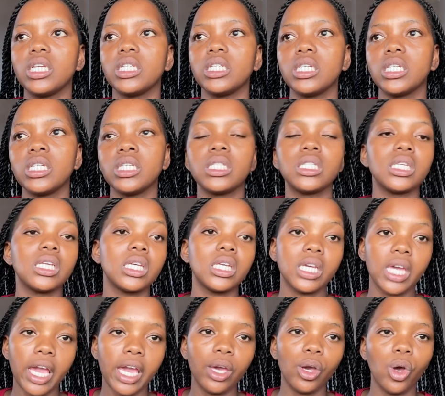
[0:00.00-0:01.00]
is he
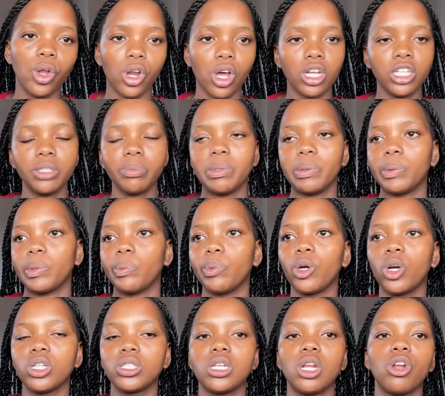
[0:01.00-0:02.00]
gay or not?
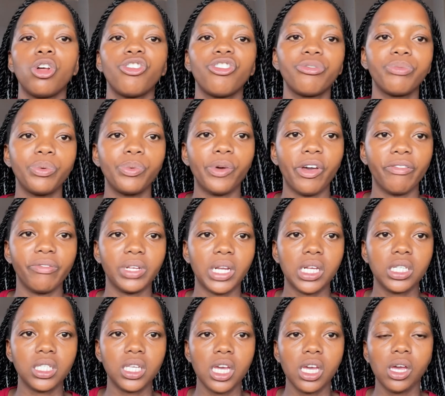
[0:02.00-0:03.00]
Because a lot of people have been
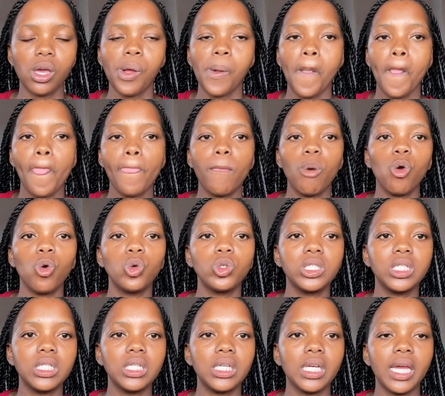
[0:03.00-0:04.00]
asking,
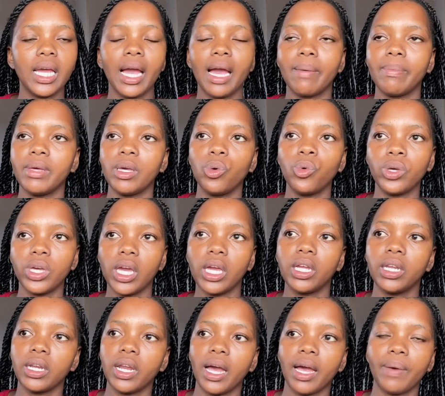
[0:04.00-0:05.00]
Uguti, Ngabe, okay,
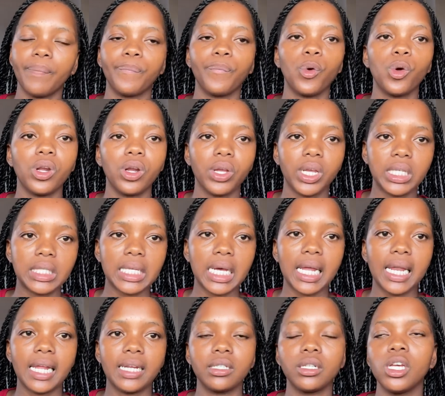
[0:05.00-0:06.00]
na, or
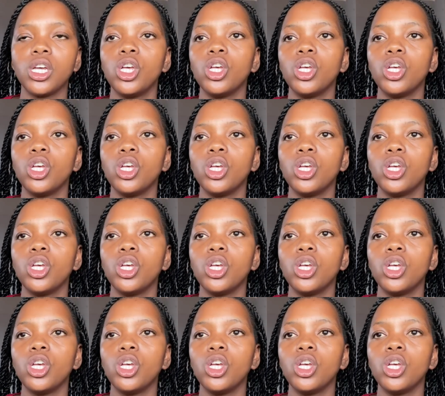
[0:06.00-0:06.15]
Genzagalan.